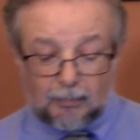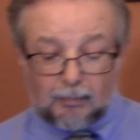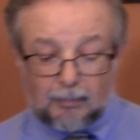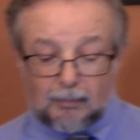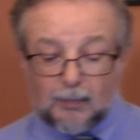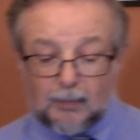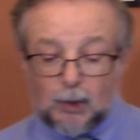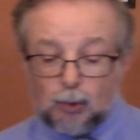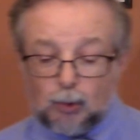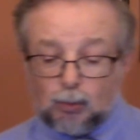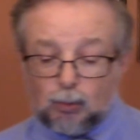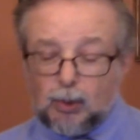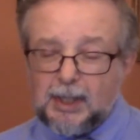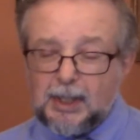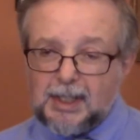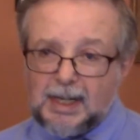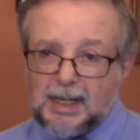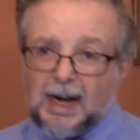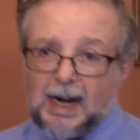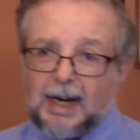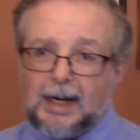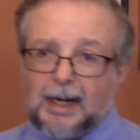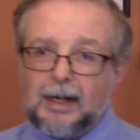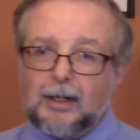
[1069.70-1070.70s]

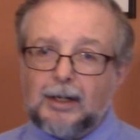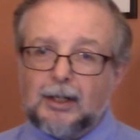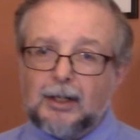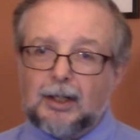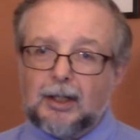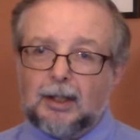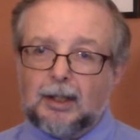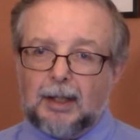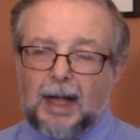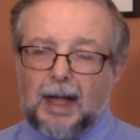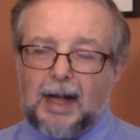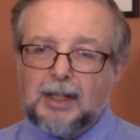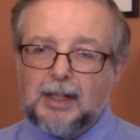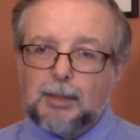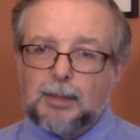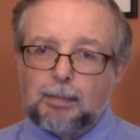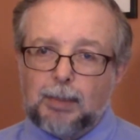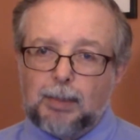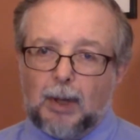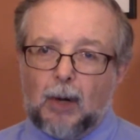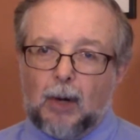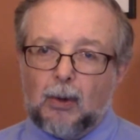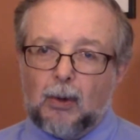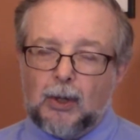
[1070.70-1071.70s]
retired glass
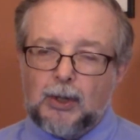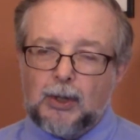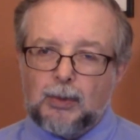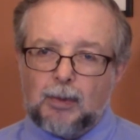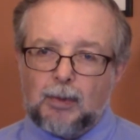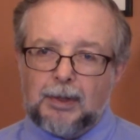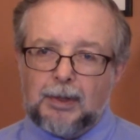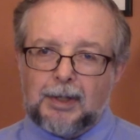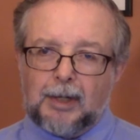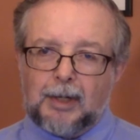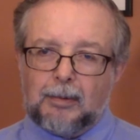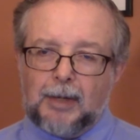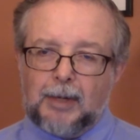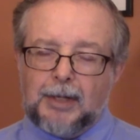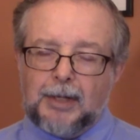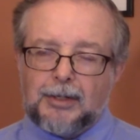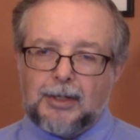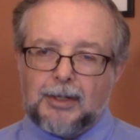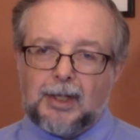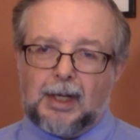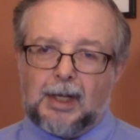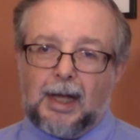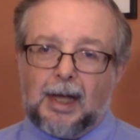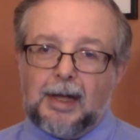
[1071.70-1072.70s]
blowers when they reached
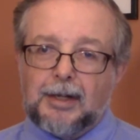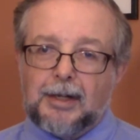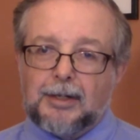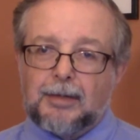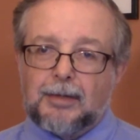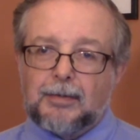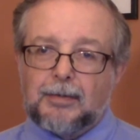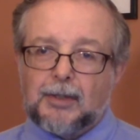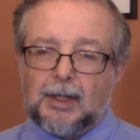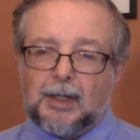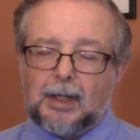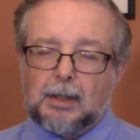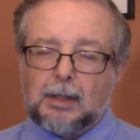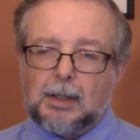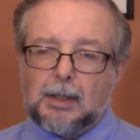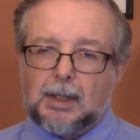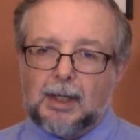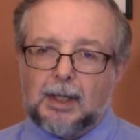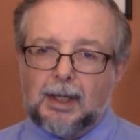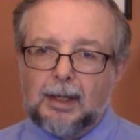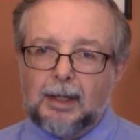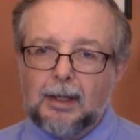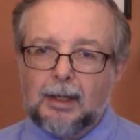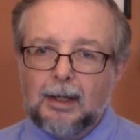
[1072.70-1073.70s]
the age of
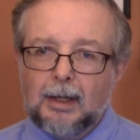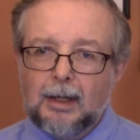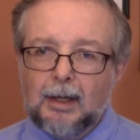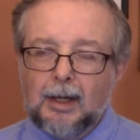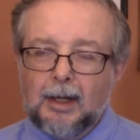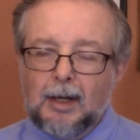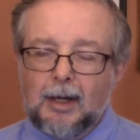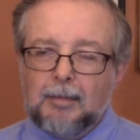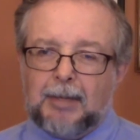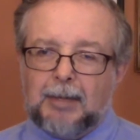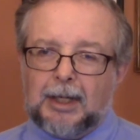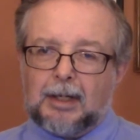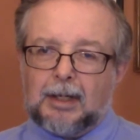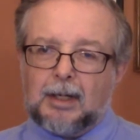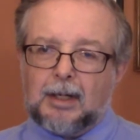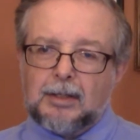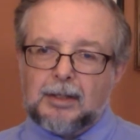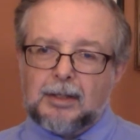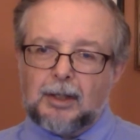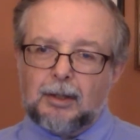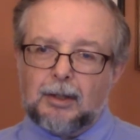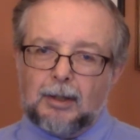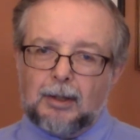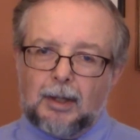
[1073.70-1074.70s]
60 because
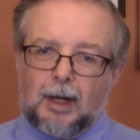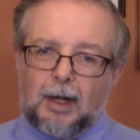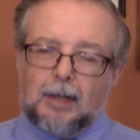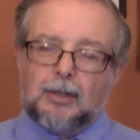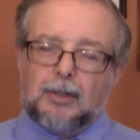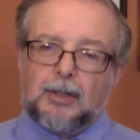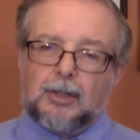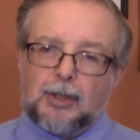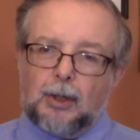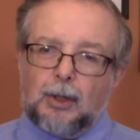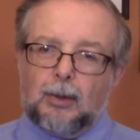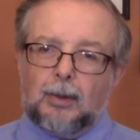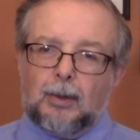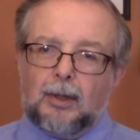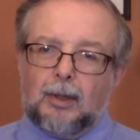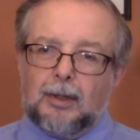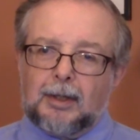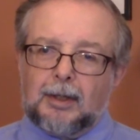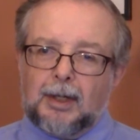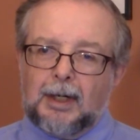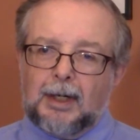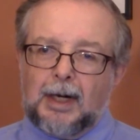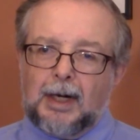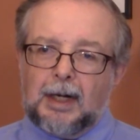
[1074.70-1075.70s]
their lungs no
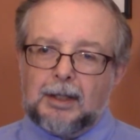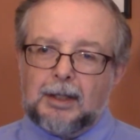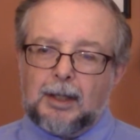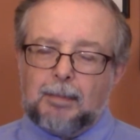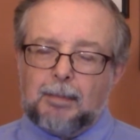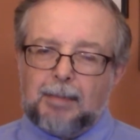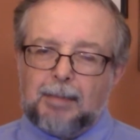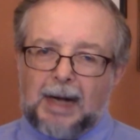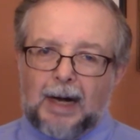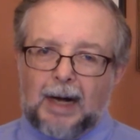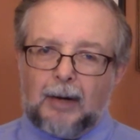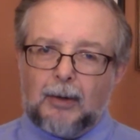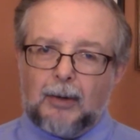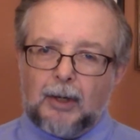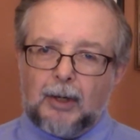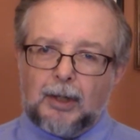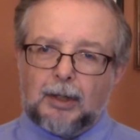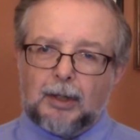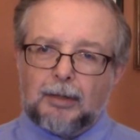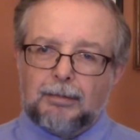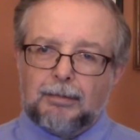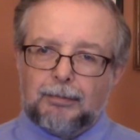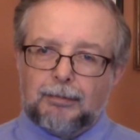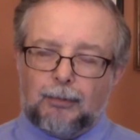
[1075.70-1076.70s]
longer had the power
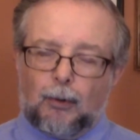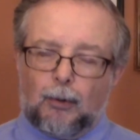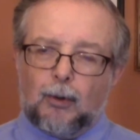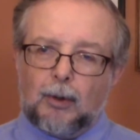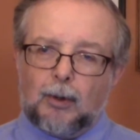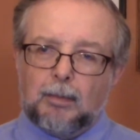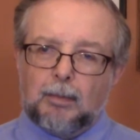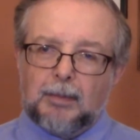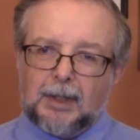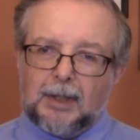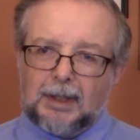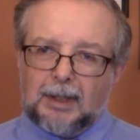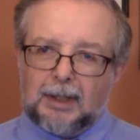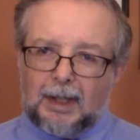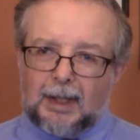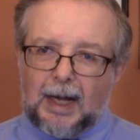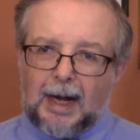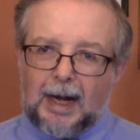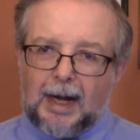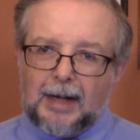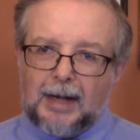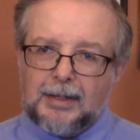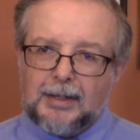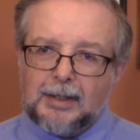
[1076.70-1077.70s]
to form the
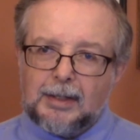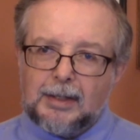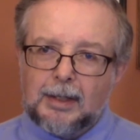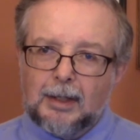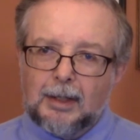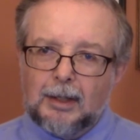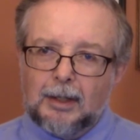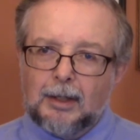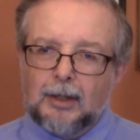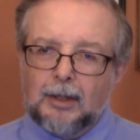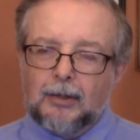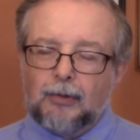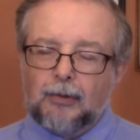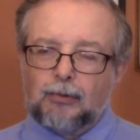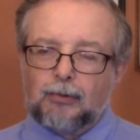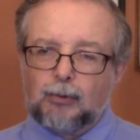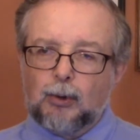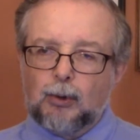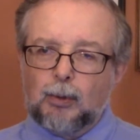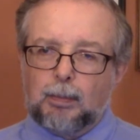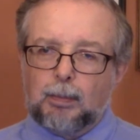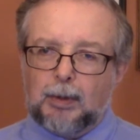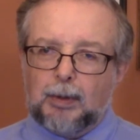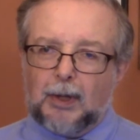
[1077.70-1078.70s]
glass
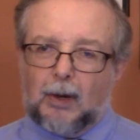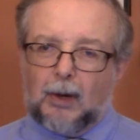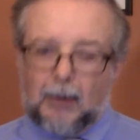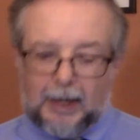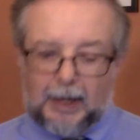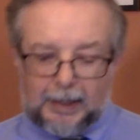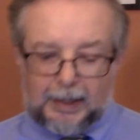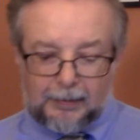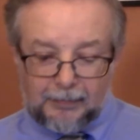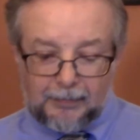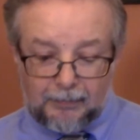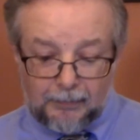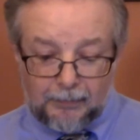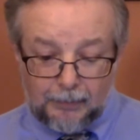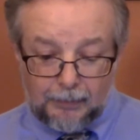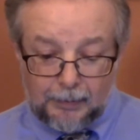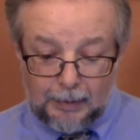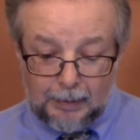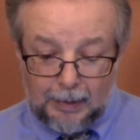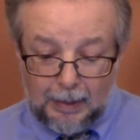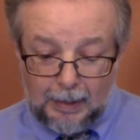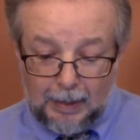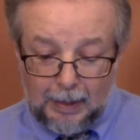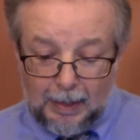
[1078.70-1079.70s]
through blowing.
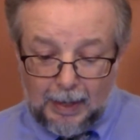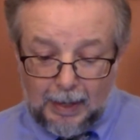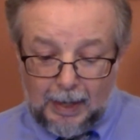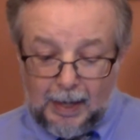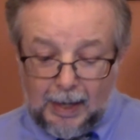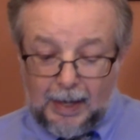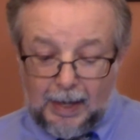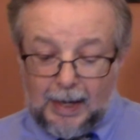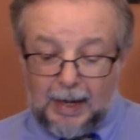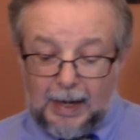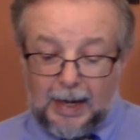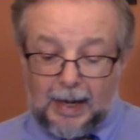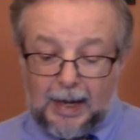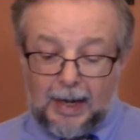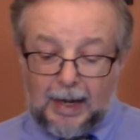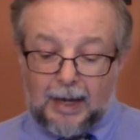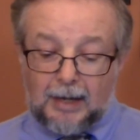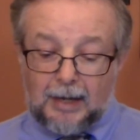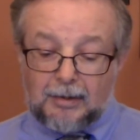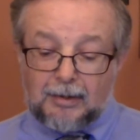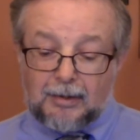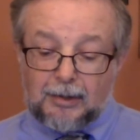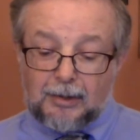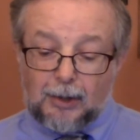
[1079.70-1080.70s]

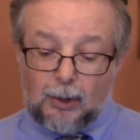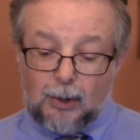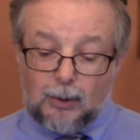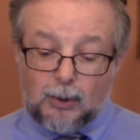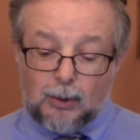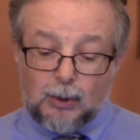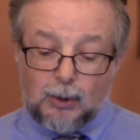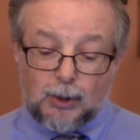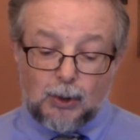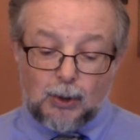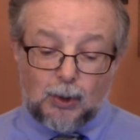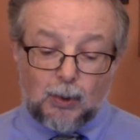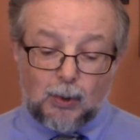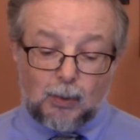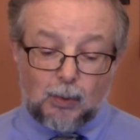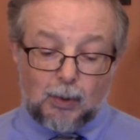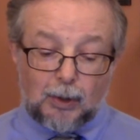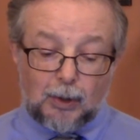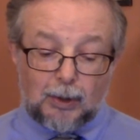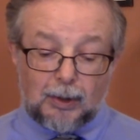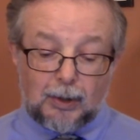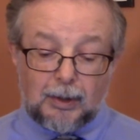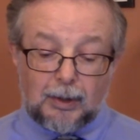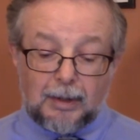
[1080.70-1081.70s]
And those who
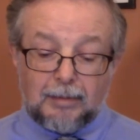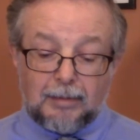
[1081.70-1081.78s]
were